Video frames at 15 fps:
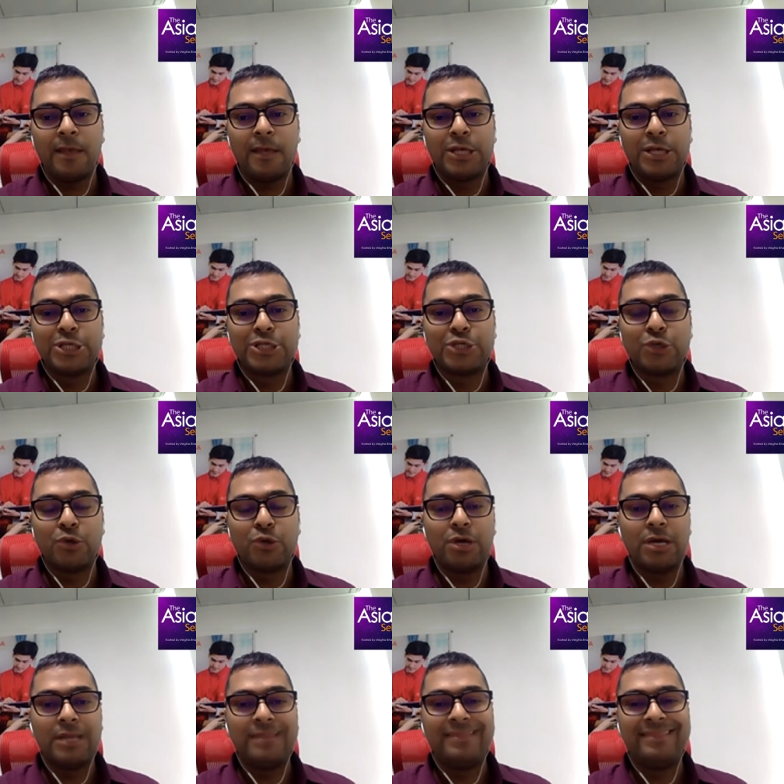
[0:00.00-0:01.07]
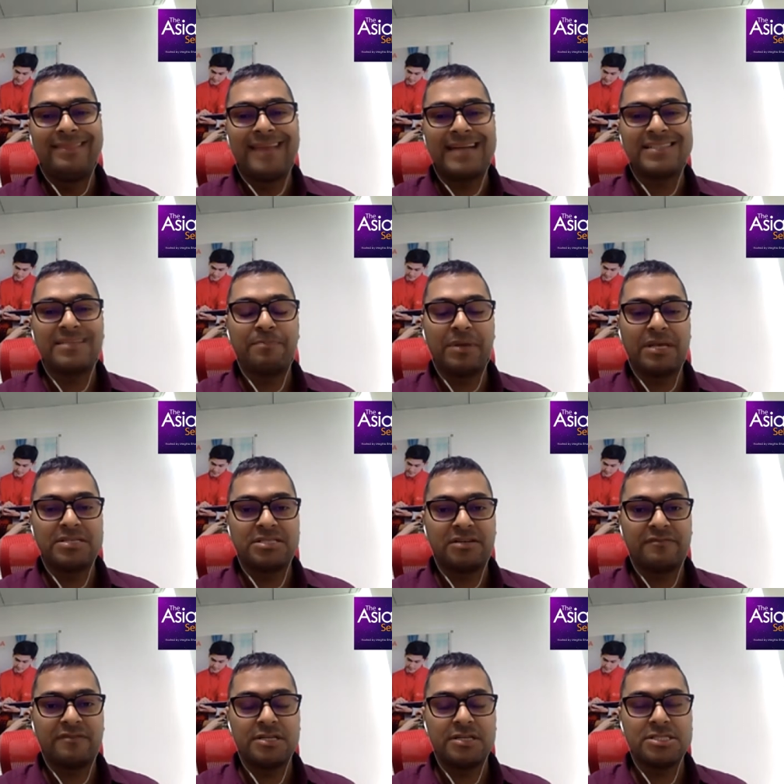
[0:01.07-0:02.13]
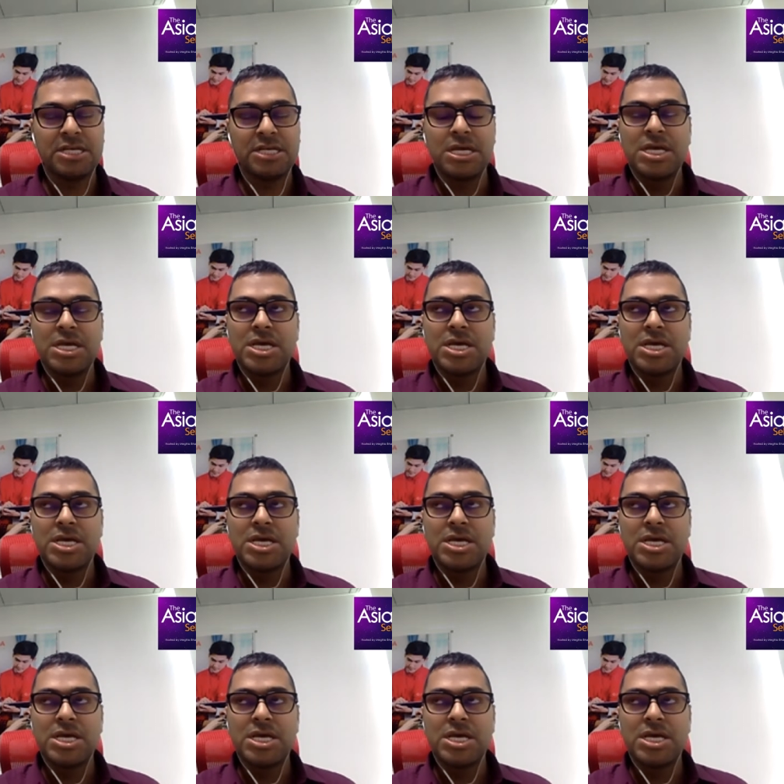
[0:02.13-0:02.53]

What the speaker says: So that's the biggest difference.